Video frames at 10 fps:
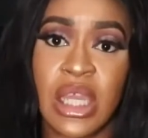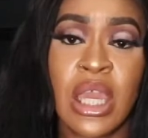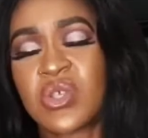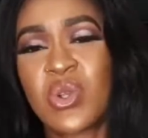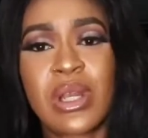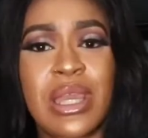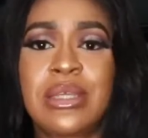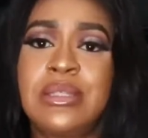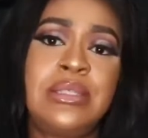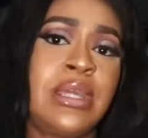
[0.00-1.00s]
It's not like a
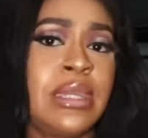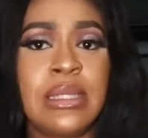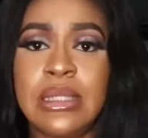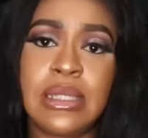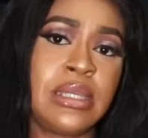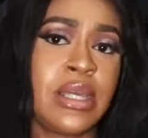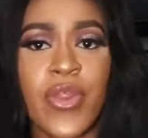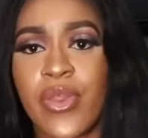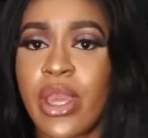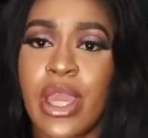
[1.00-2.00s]
daily
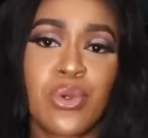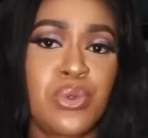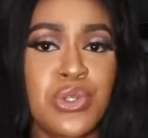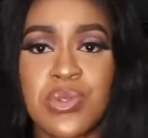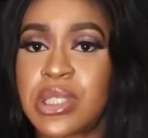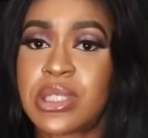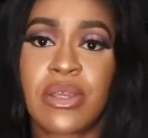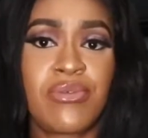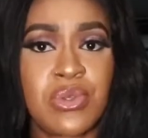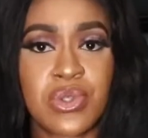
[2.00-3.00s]
thing. I don't use this
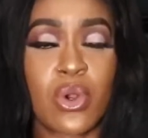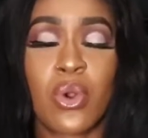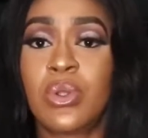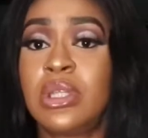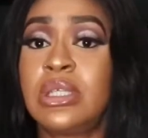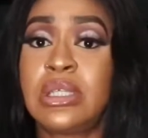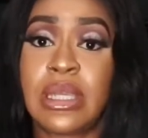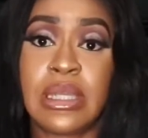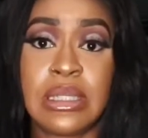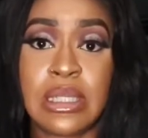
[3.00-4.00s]
diffuser on the
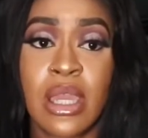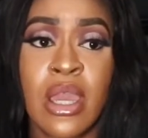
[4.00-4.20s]
daily.